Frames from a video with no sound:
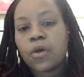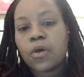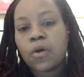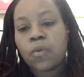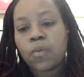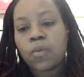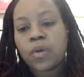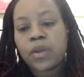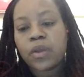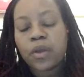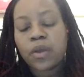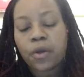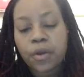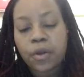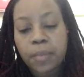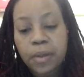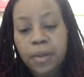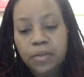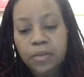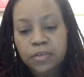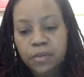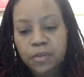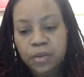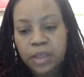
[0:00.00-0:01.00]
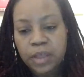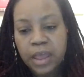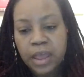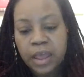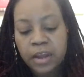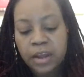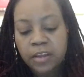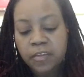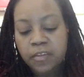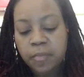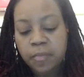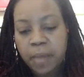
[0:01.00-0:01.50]
when we heard about Sonia
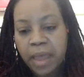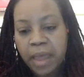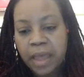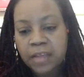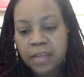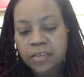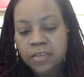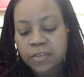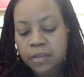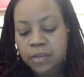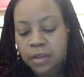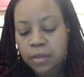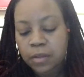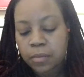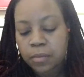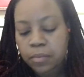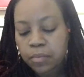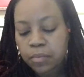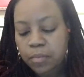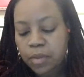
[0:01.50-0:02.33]
Eddy's passing,